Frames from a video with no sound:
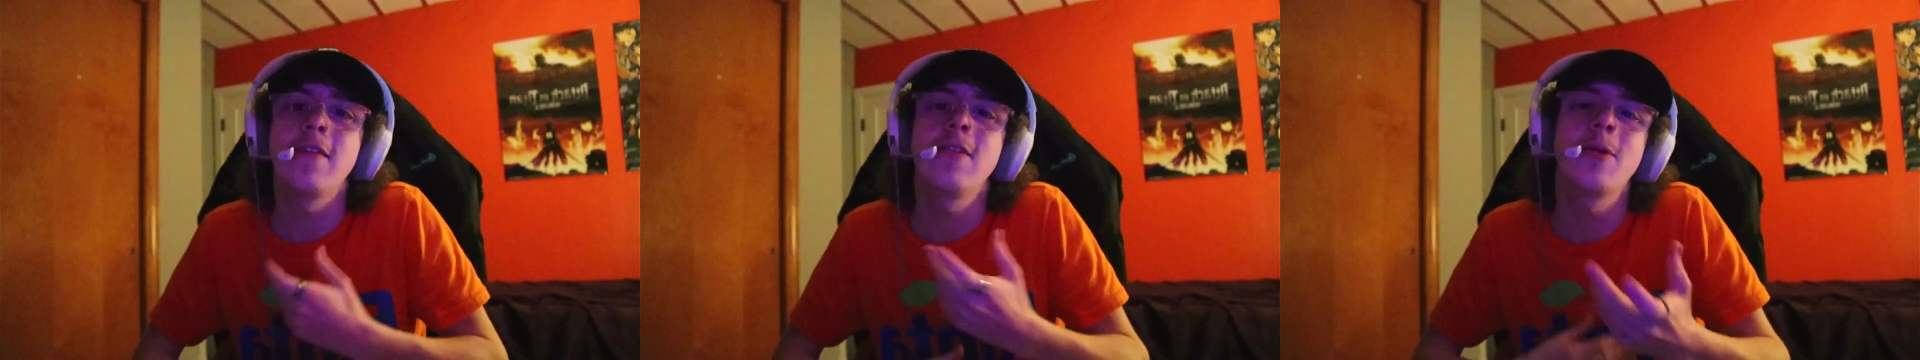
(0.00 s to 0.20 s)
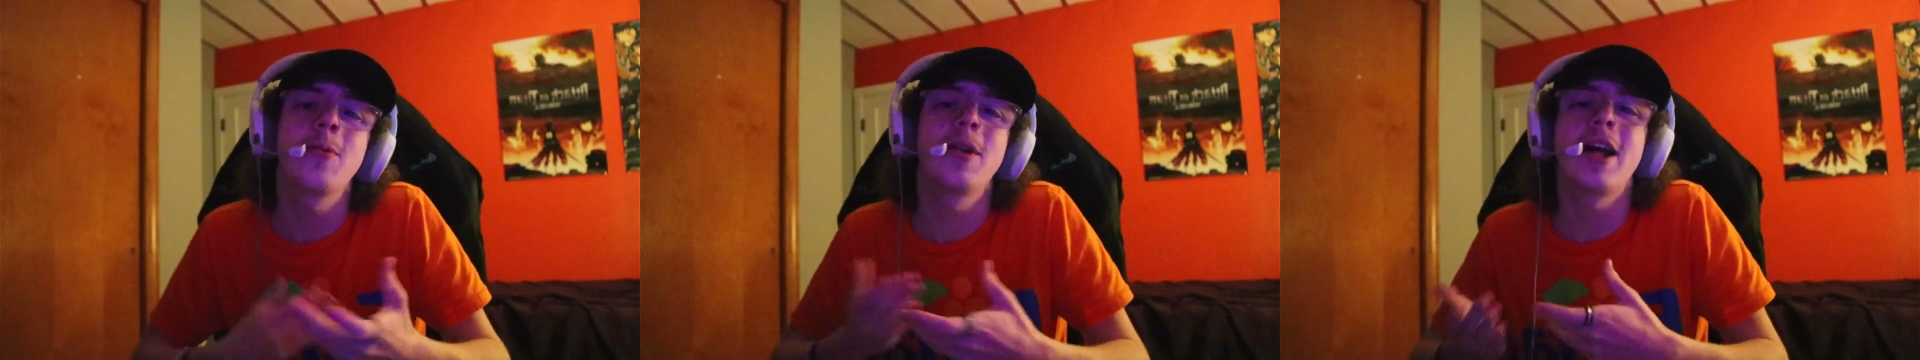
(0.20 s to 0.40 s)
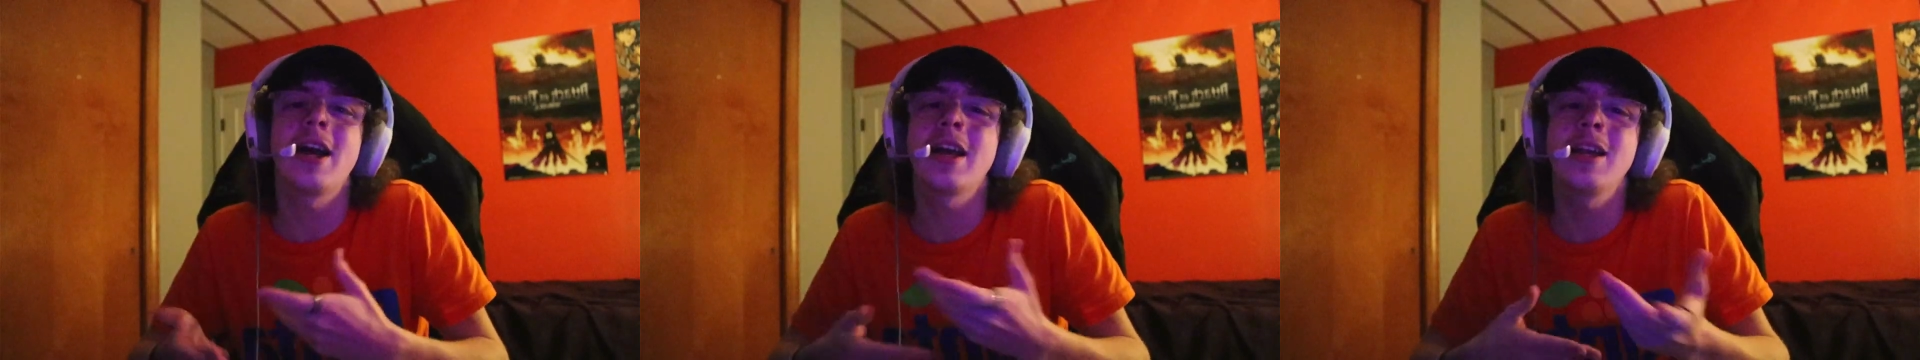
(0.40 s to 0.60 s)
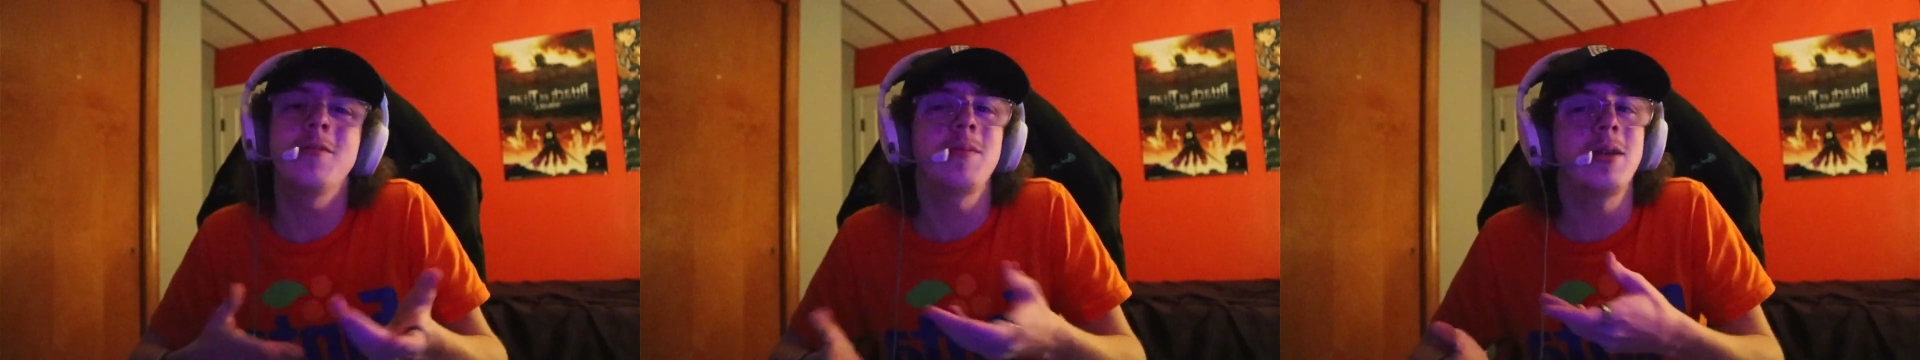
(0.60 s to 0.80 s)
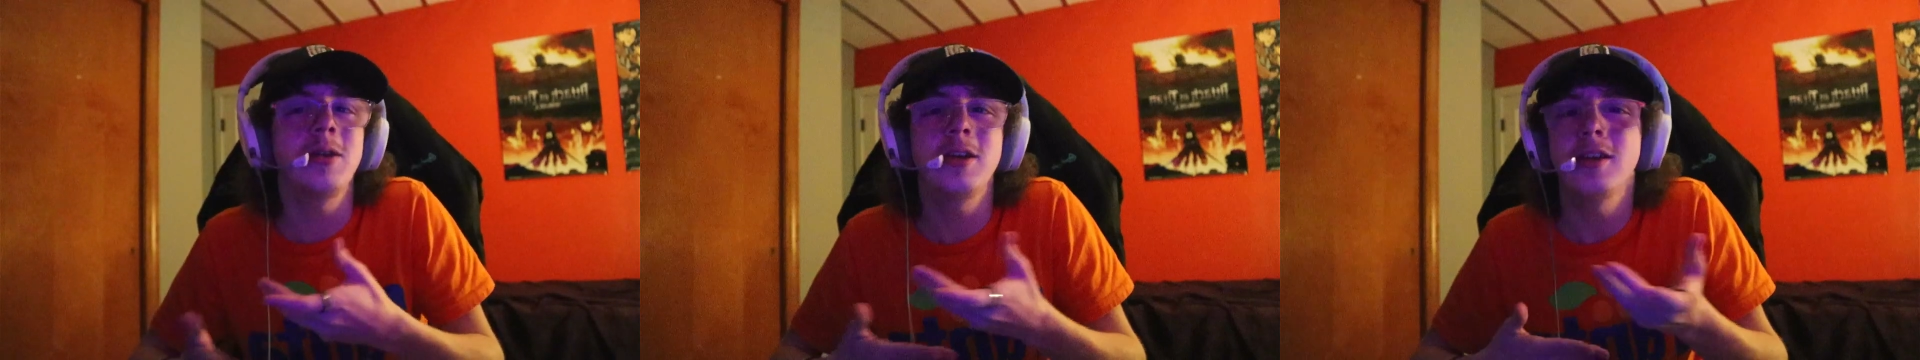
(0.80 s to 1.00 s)
though we're not gonna
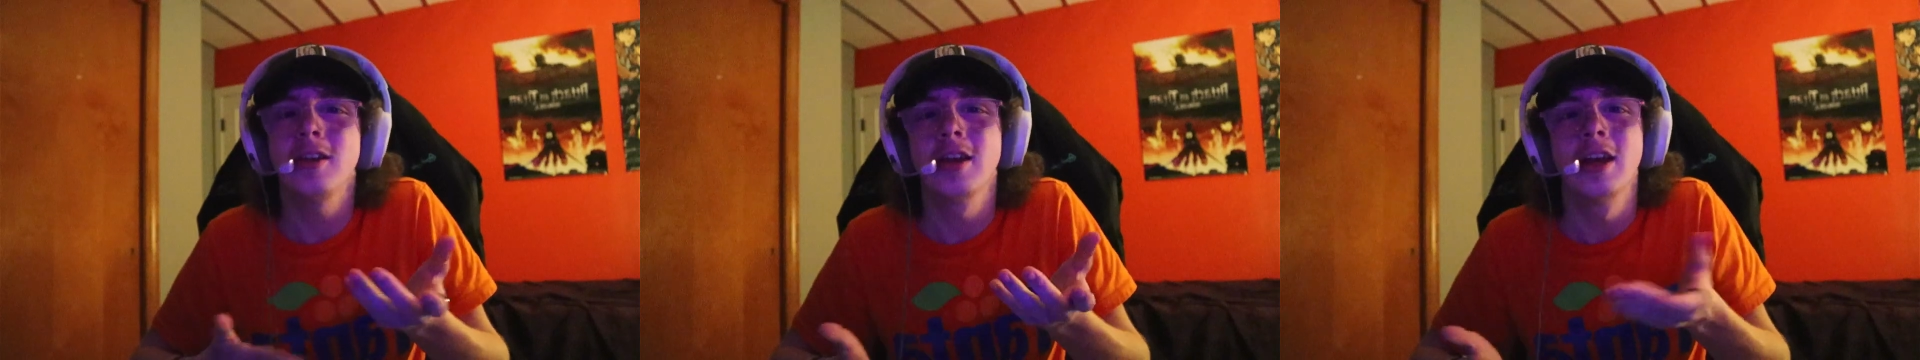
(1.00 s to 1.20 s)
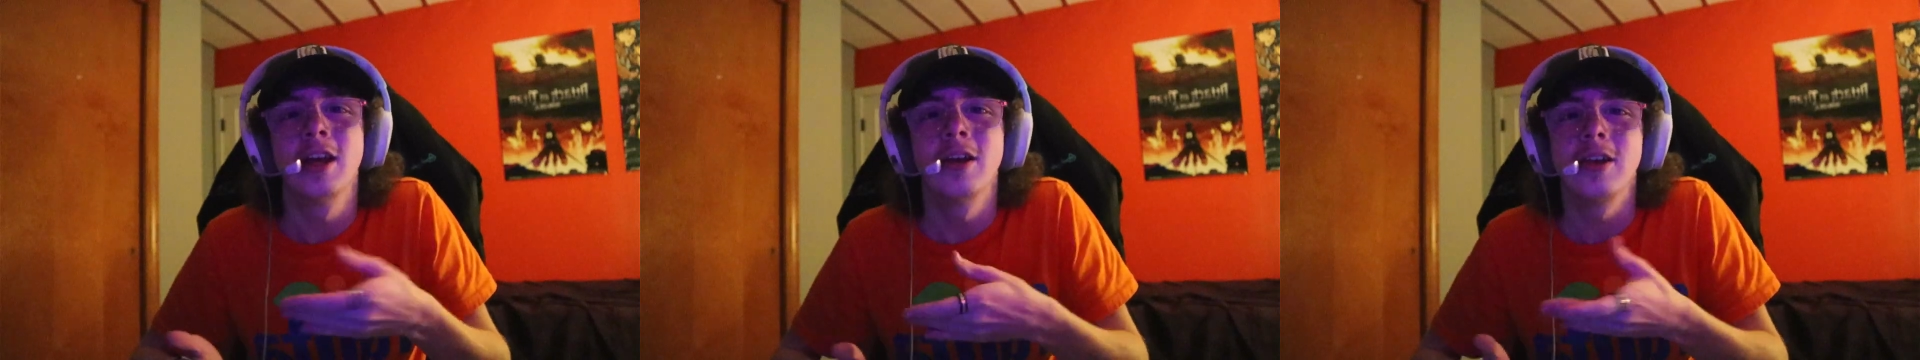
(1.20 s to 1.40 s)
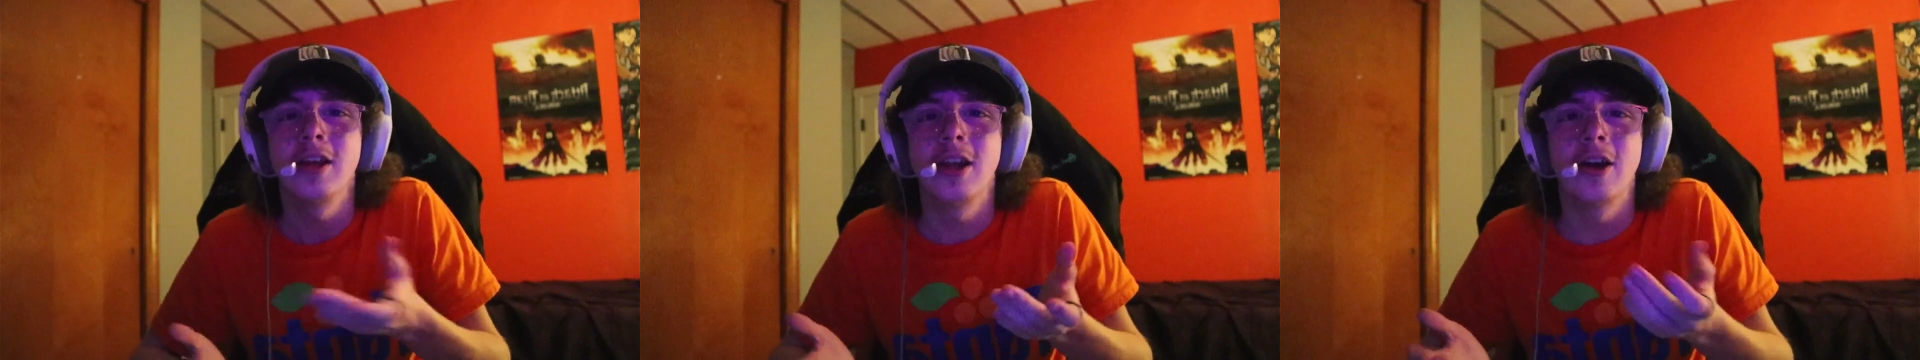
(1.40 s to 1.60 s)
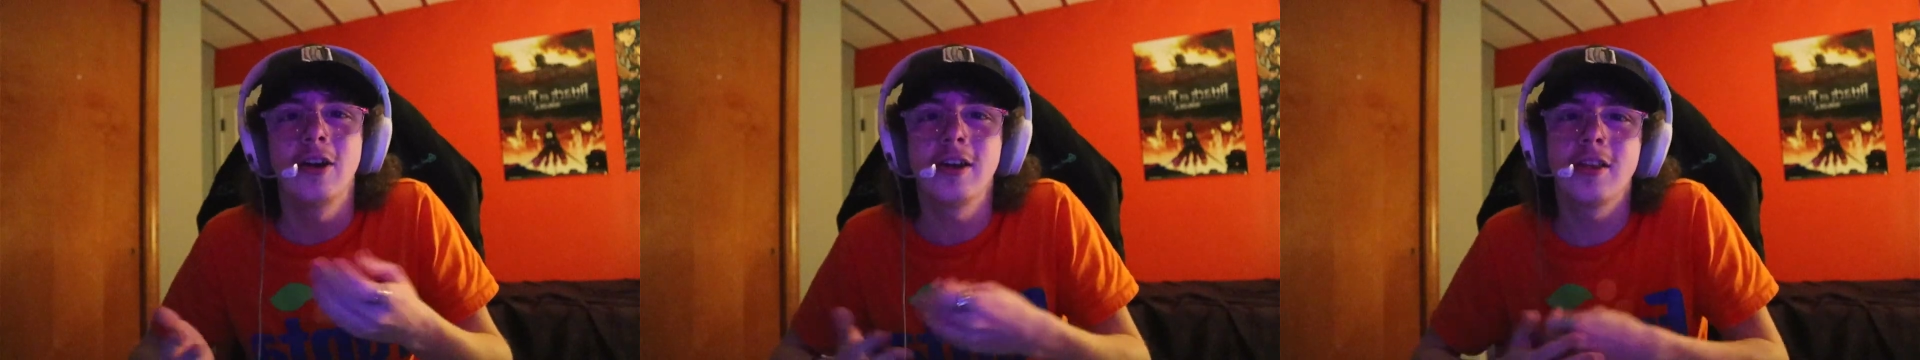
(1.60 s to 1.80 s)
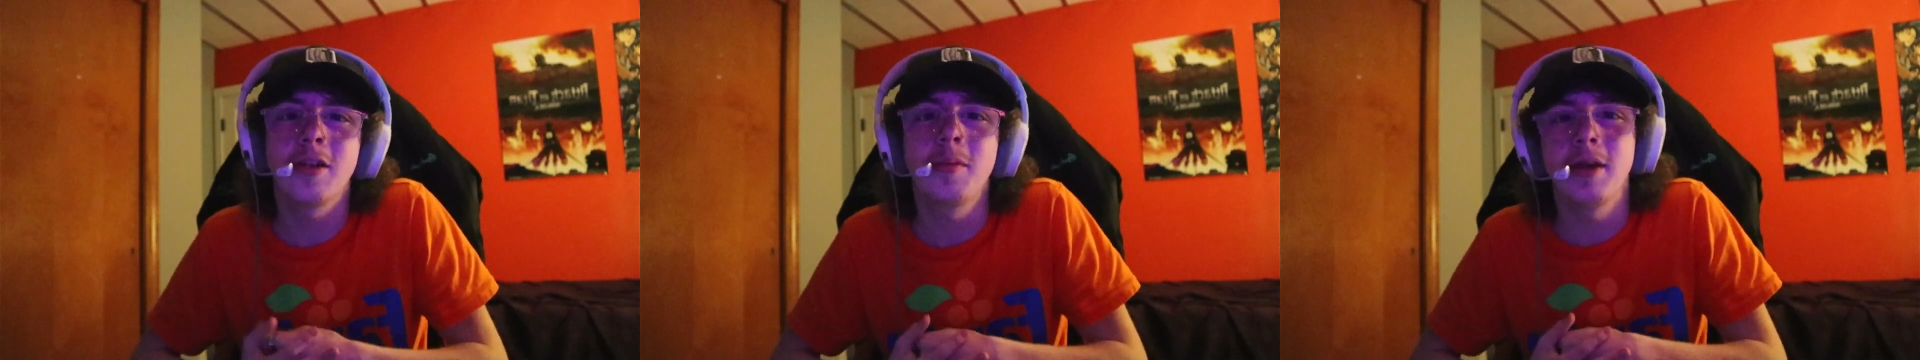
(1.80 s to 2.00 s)
be, you know,
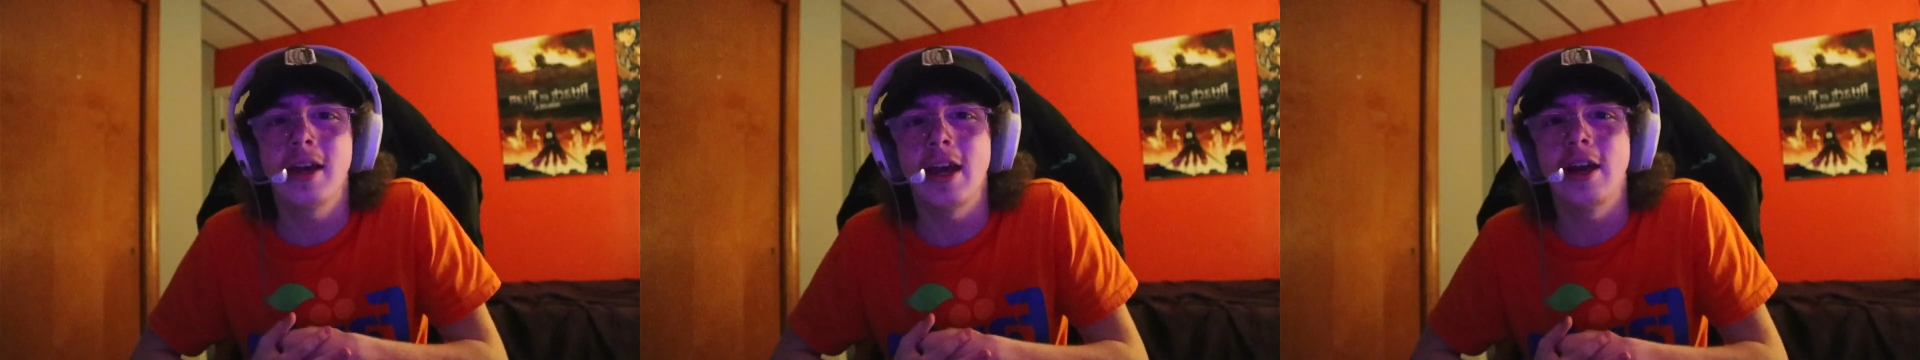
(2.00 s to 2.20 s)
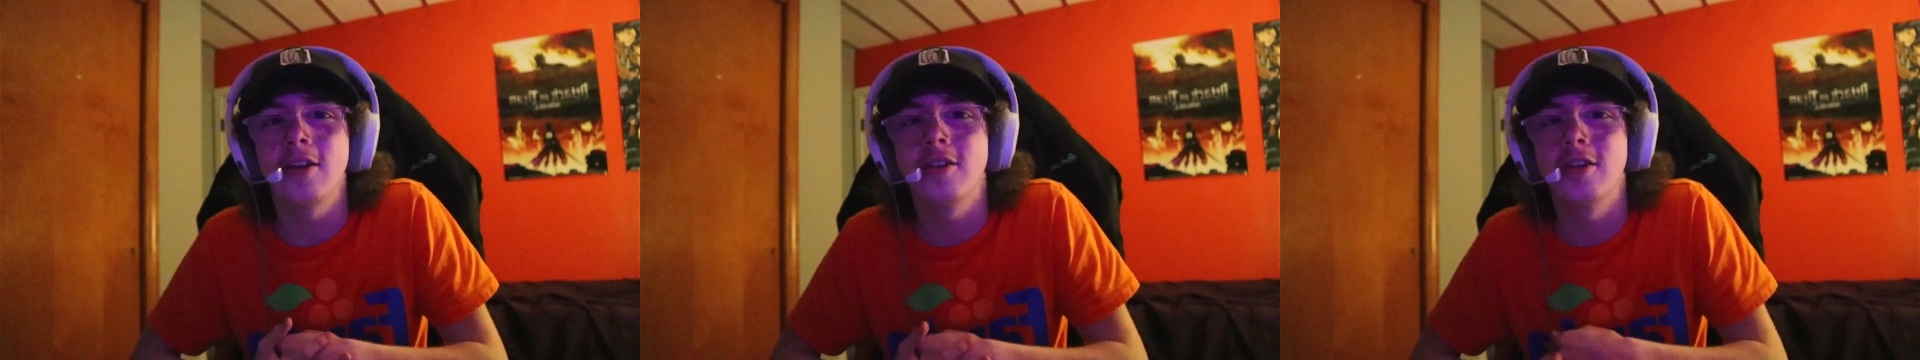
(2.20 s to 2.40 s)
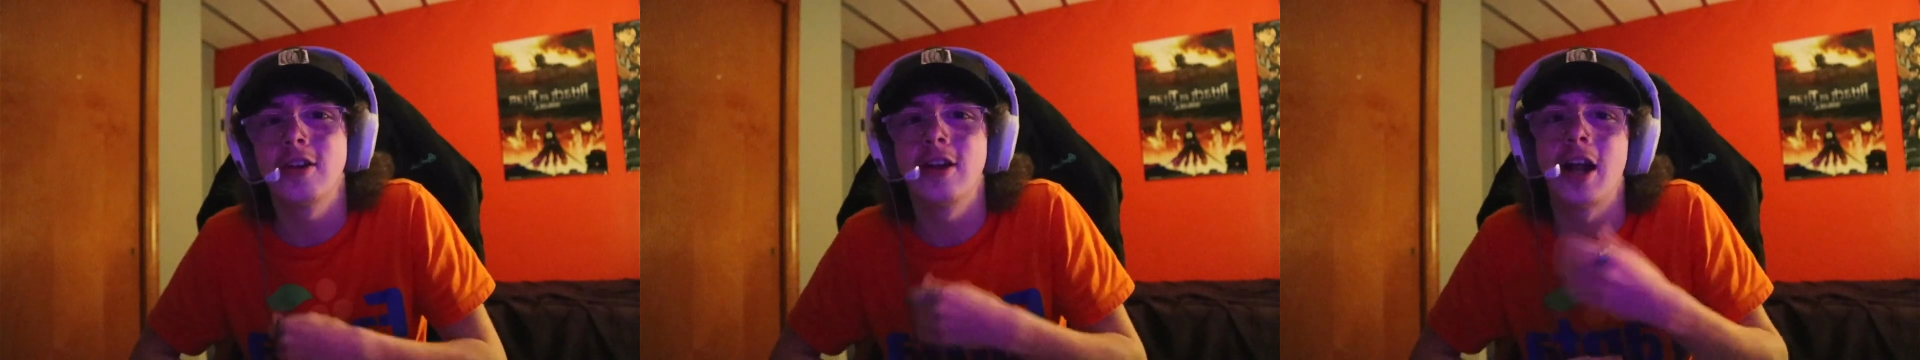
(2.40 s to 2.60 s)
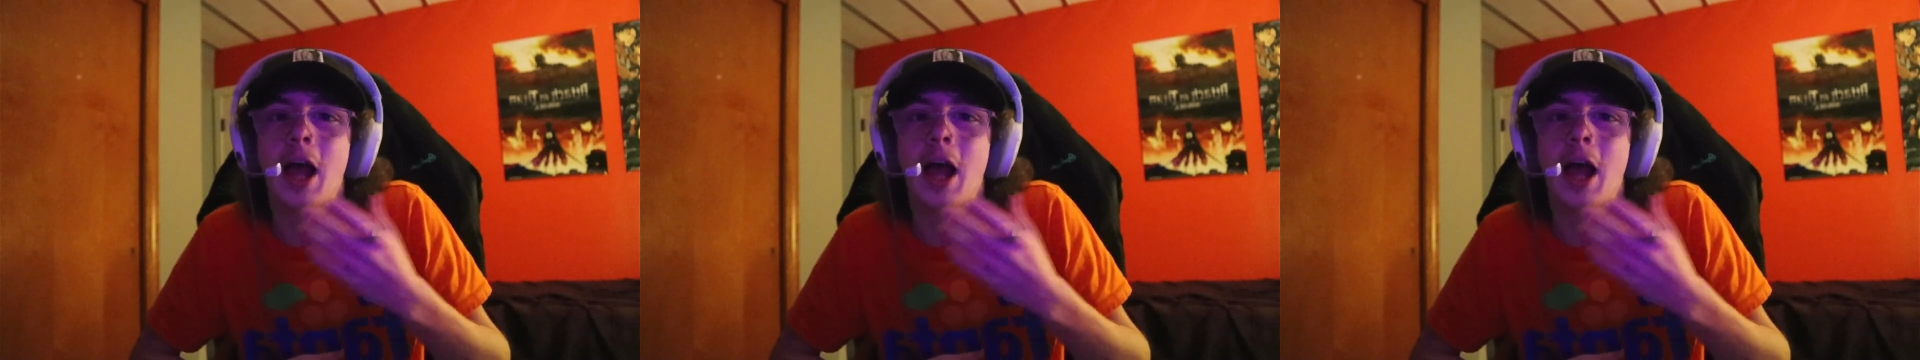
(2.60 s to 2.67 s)
he's gonna be a counselor.